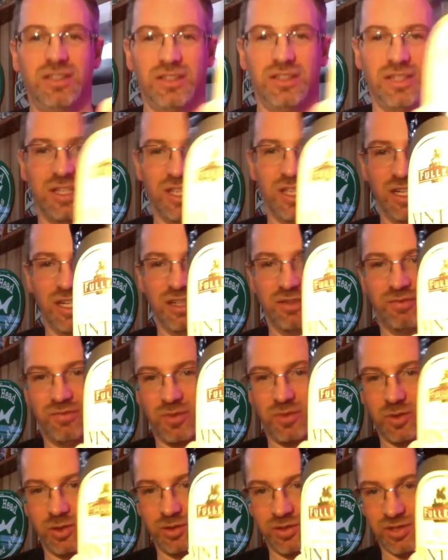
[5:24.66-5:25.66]
the
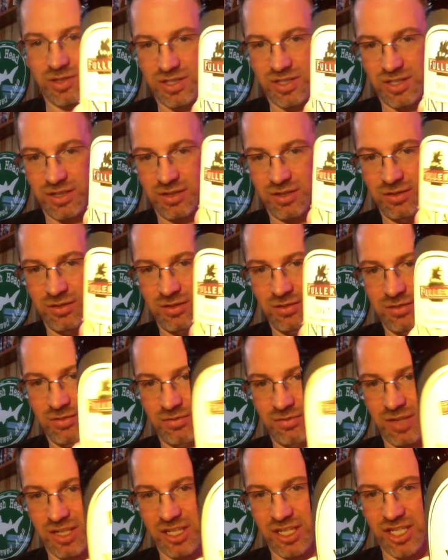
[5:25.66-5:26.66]
Fuller's
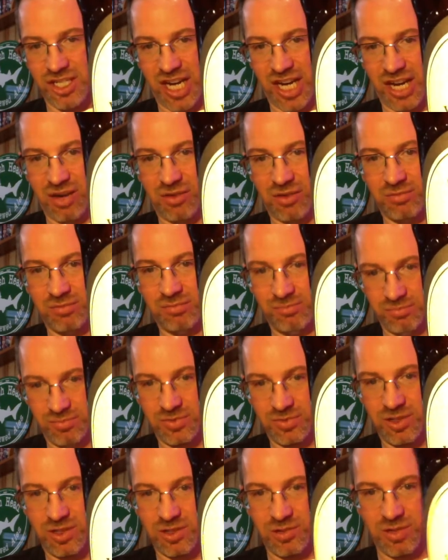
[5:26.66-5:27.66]
Vintage Ale,
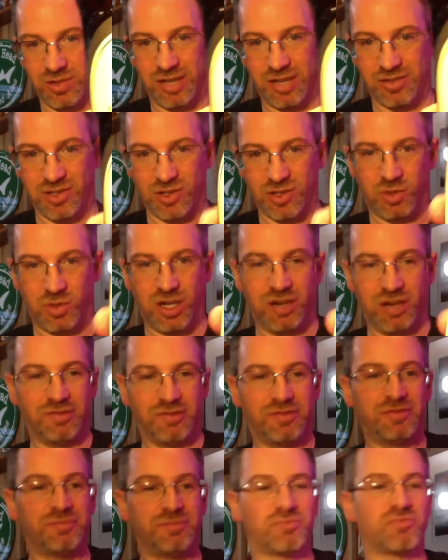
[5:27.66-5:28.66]
2012.